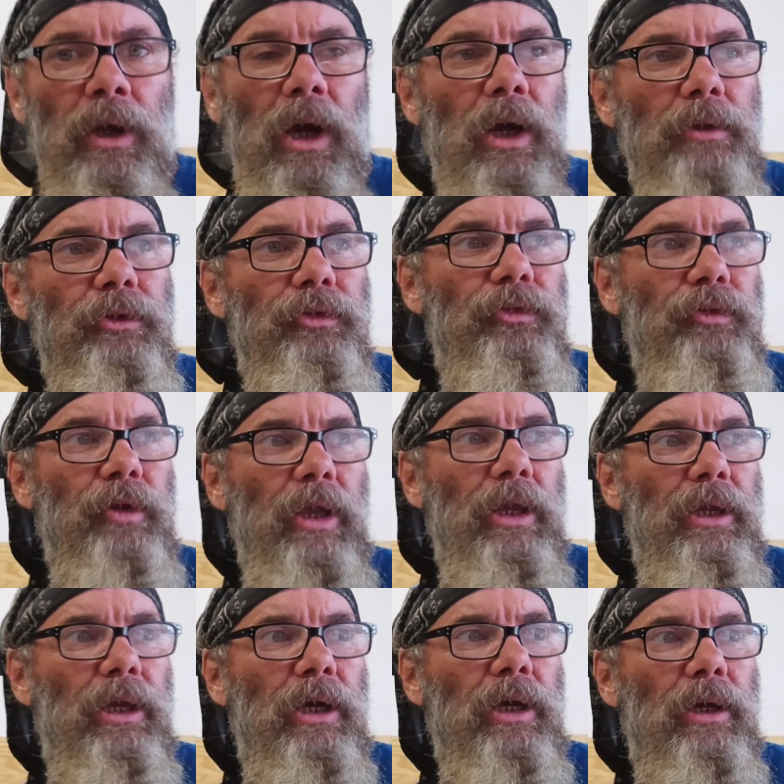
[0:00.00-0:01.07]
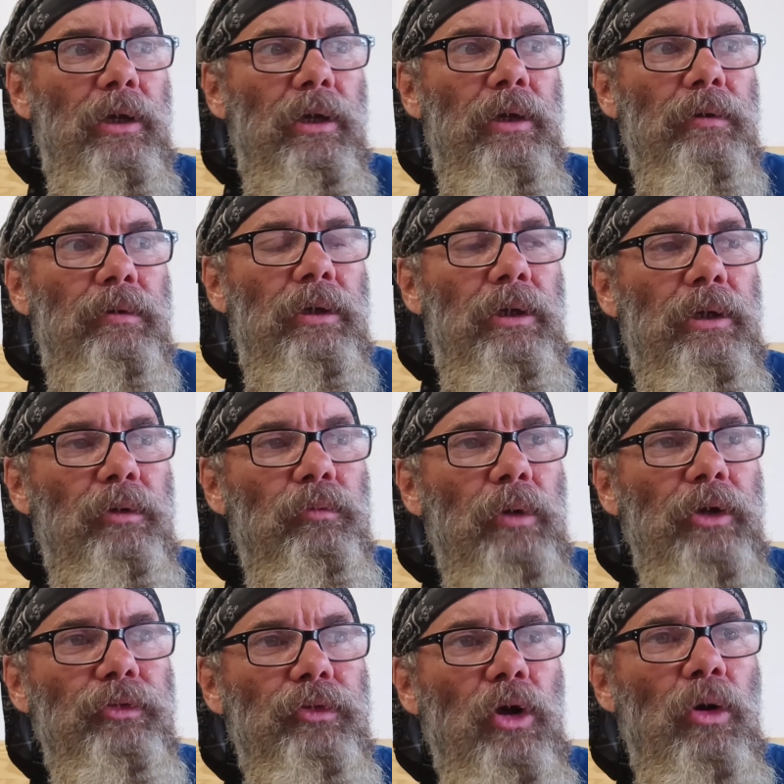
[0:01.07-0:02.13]
Uh, this is a, uh,
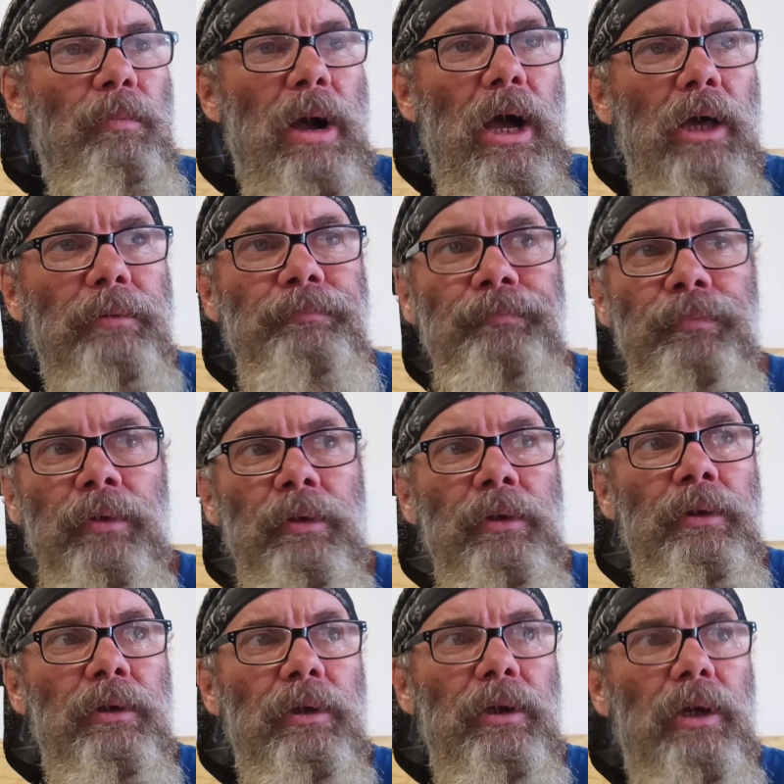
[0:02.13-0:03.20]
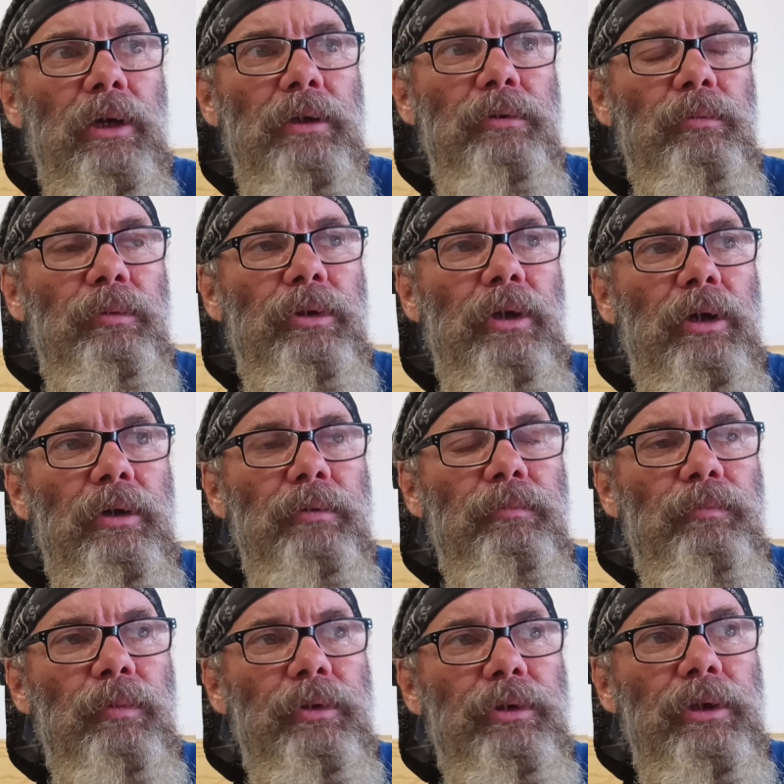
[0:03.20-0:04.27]
resto mod uh, with the,
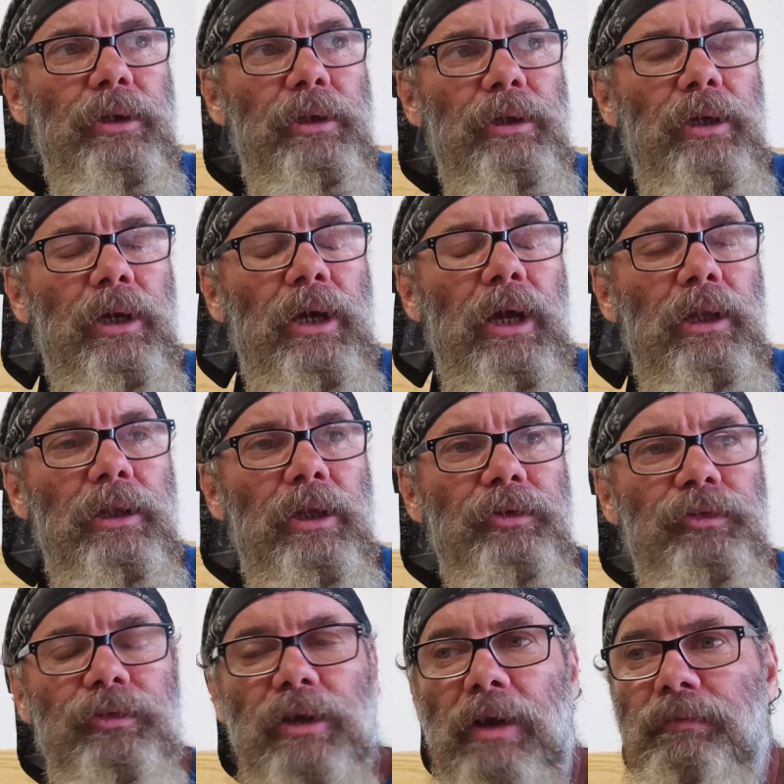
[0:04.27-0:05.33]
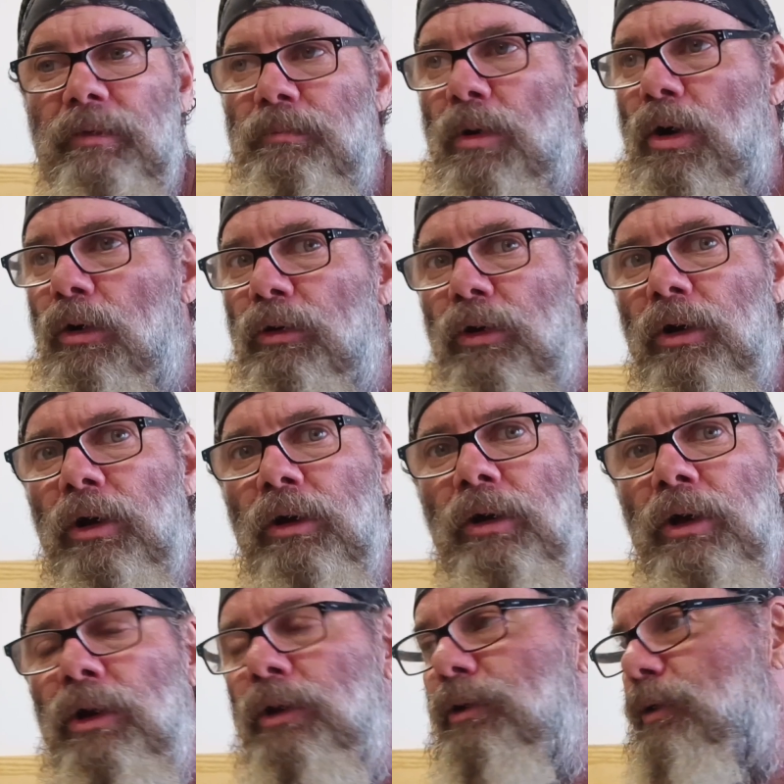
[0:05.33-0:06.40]
with the uh, LS7
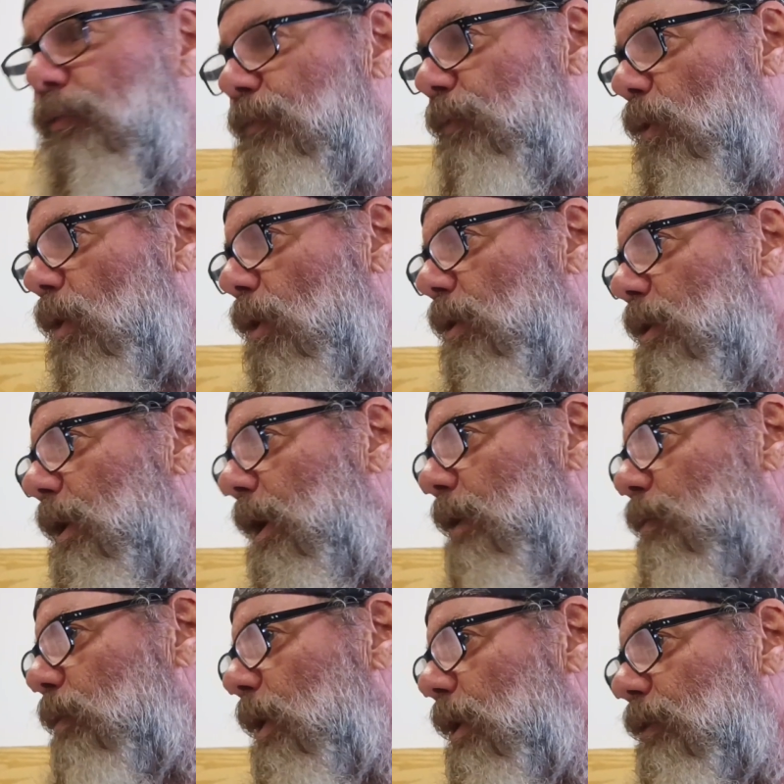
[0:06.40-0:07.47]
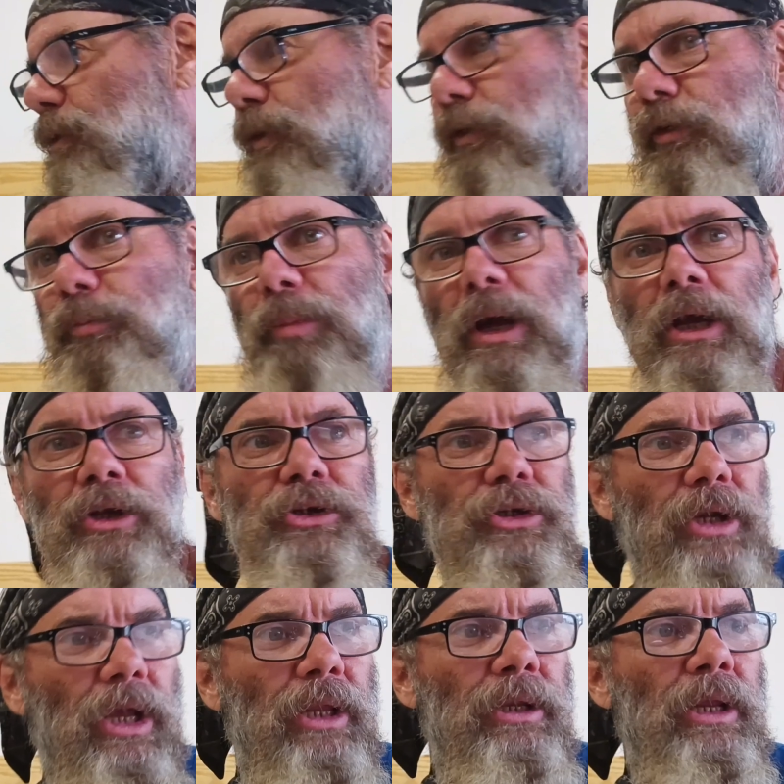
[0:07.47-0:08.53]
motor, the four-link rear
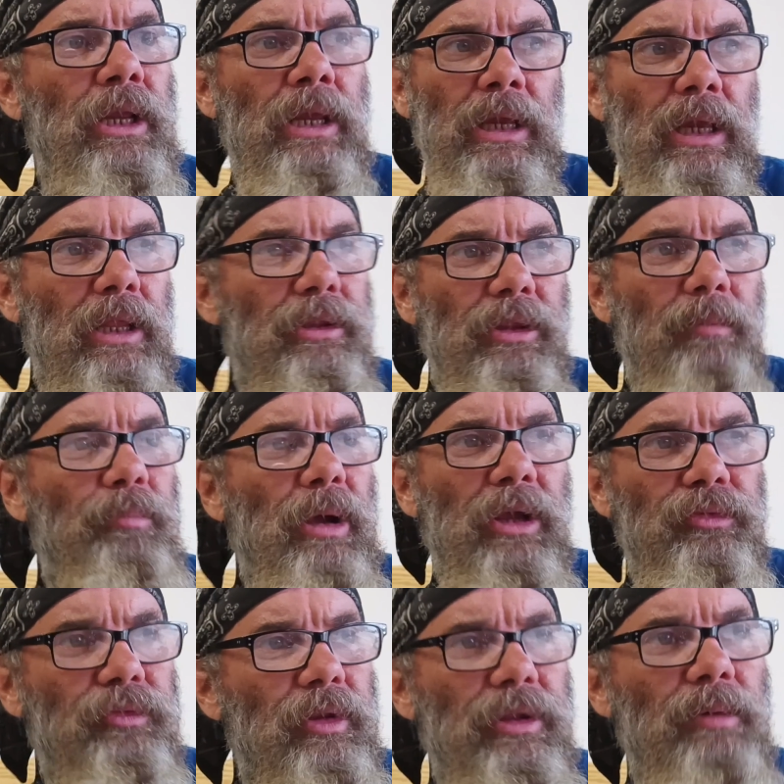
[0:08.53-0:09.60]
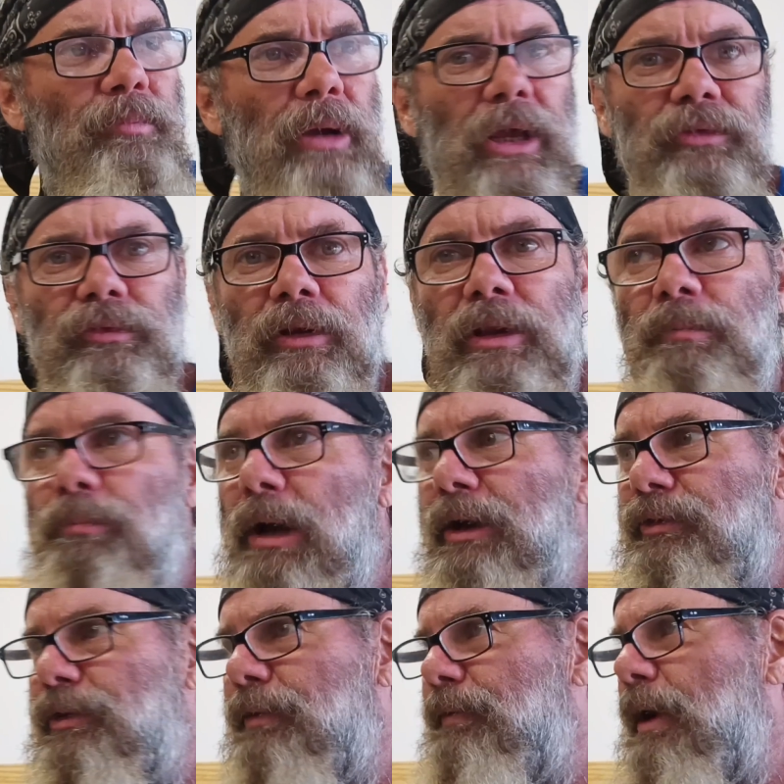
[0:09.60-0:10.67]
suspension, the best of the best of the
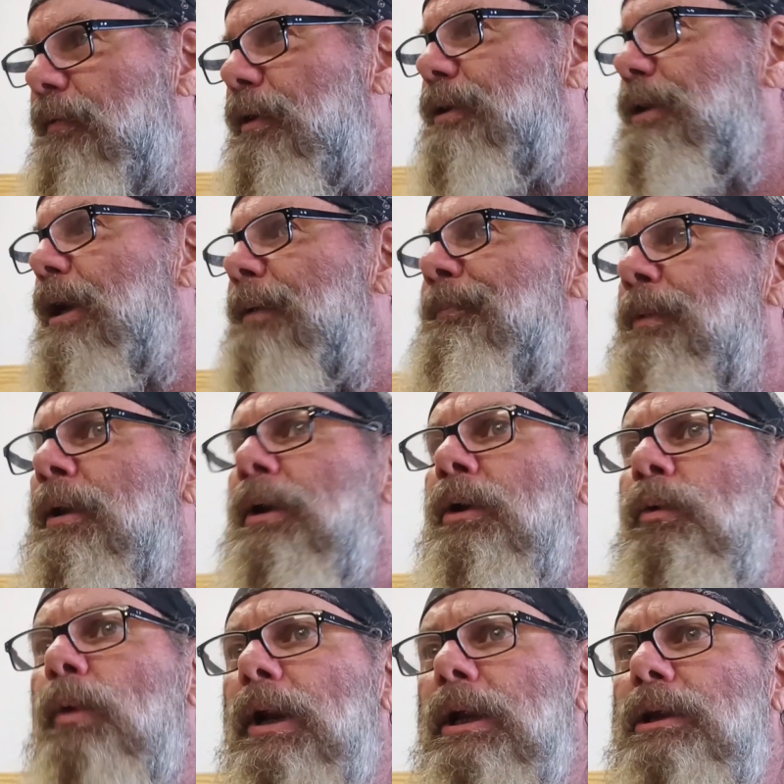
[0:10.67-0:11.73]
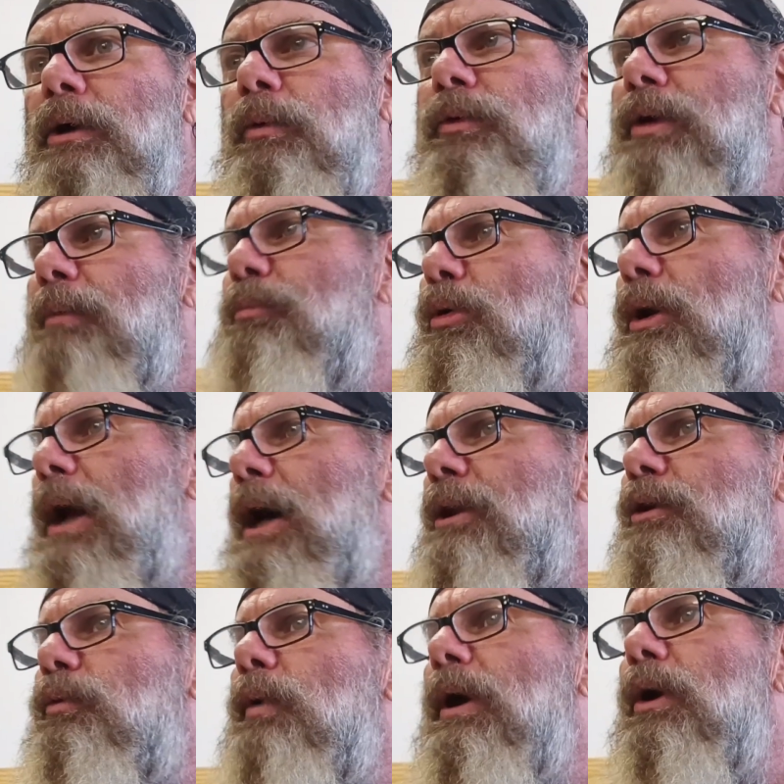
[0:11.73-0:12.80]
best of everything. What I do is I put
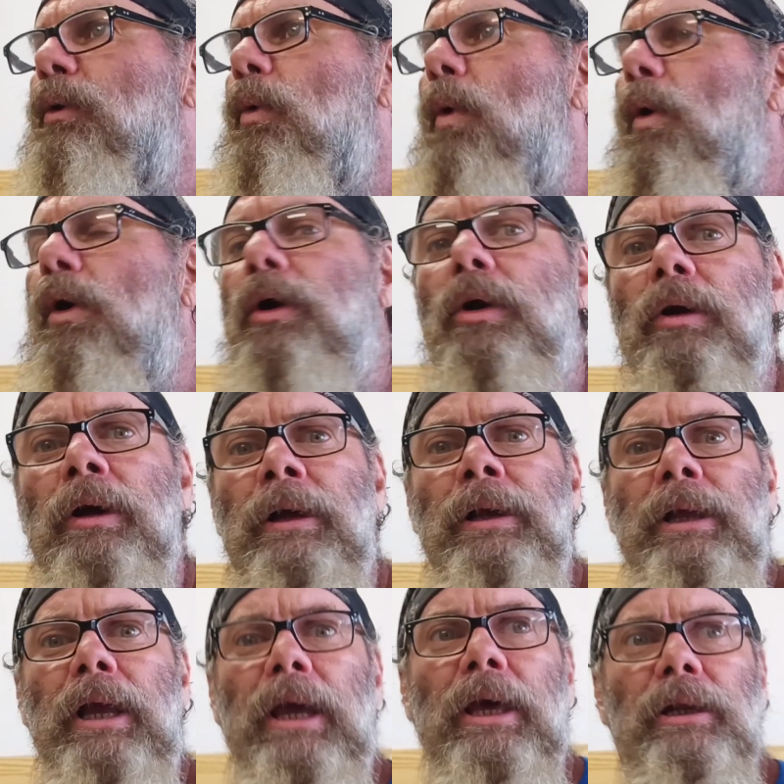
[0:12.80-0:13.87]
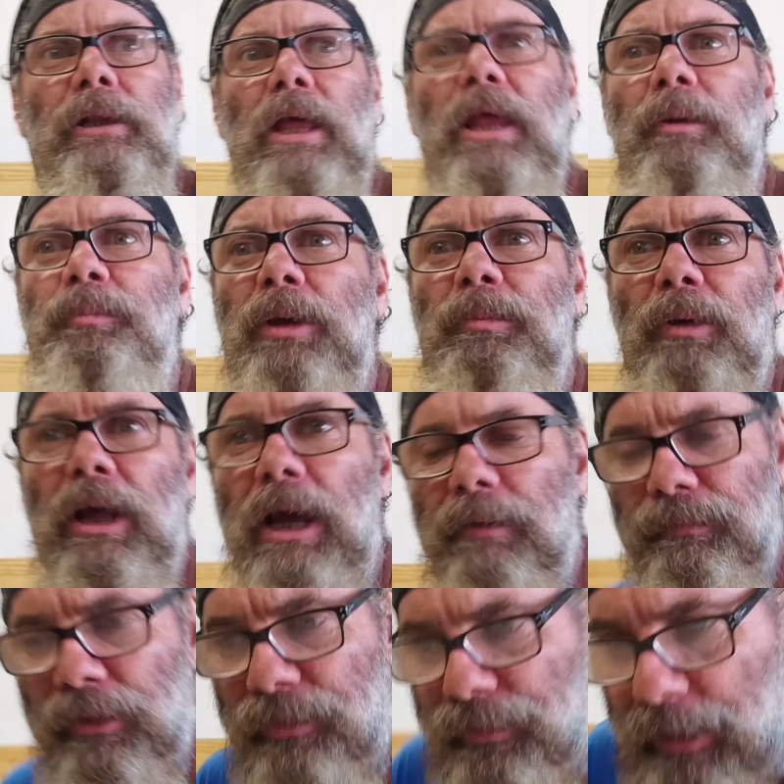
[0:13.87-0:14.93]
on the rear quarter and a lot of people
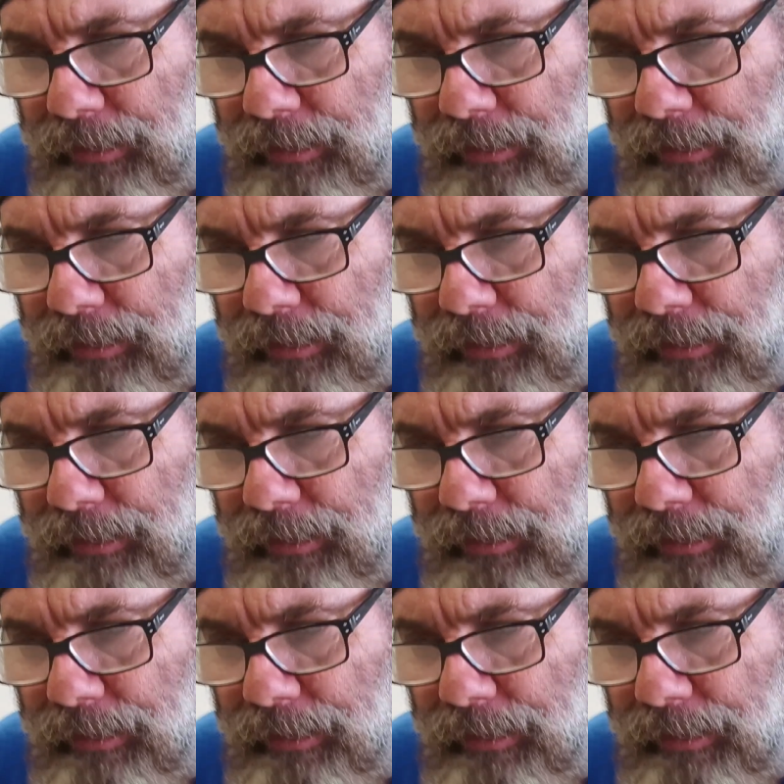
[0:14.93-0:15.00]
have this